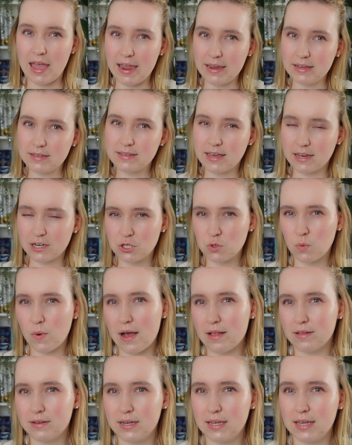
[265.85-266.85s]

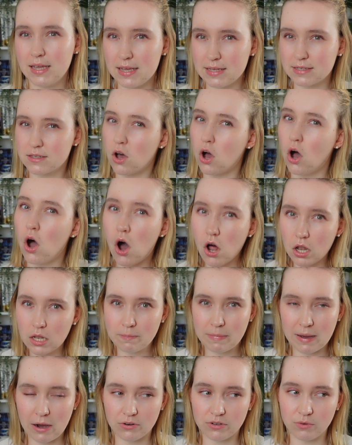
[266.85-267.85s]
Asexuality is all
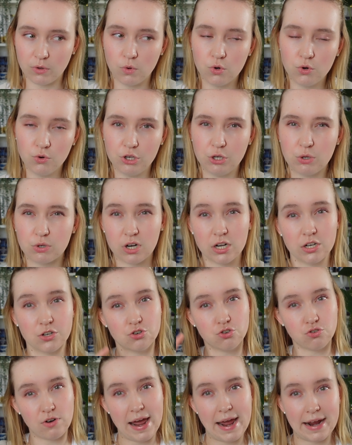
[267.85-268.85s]
about who you're
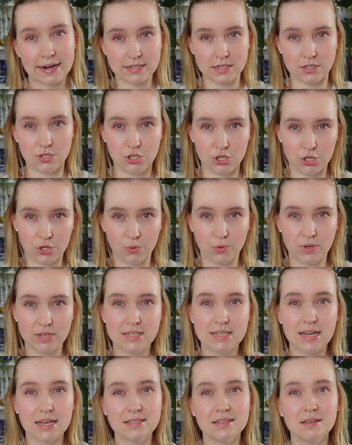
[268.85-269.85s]
attracted to.
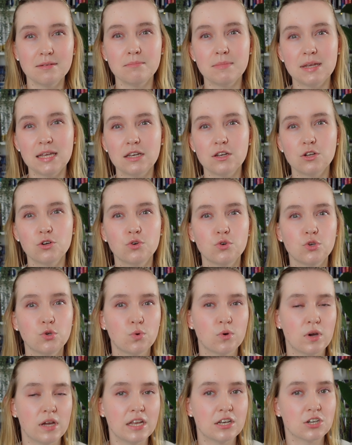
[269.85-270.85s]
It doesn't mean who
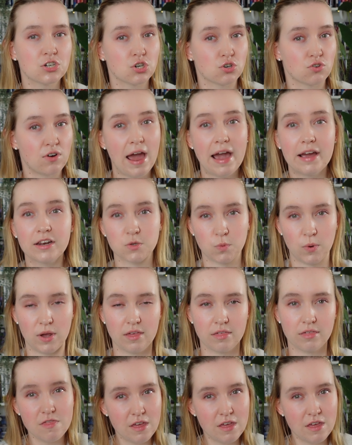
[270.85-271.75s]
you interact with.